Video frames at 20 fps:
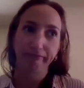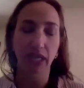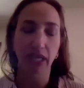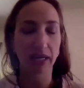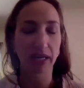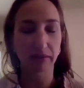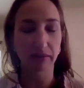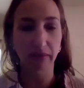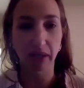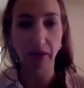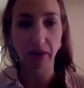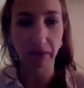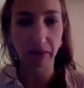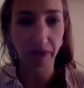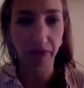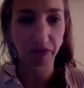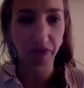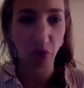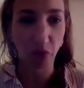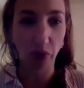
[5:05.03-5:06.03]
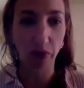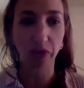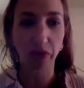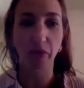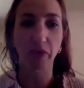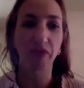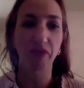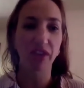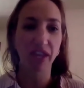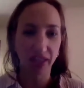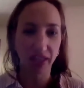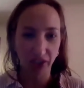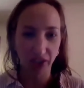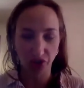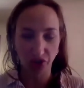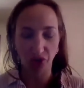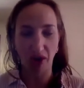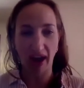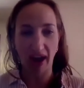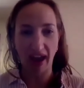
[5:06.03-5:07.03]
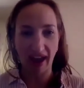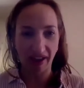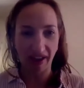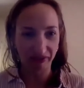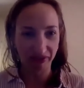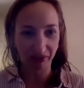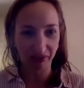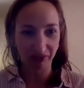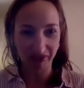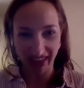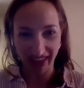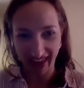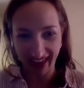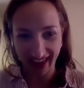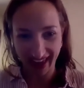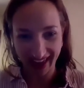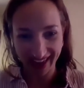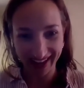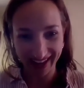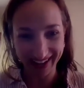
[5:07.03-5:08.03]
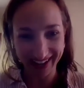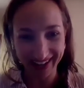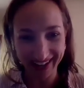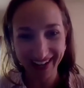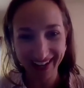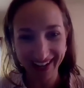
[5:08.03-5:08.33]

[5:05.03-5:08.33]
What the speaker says: I don't know, the 4th or 5th draft of that.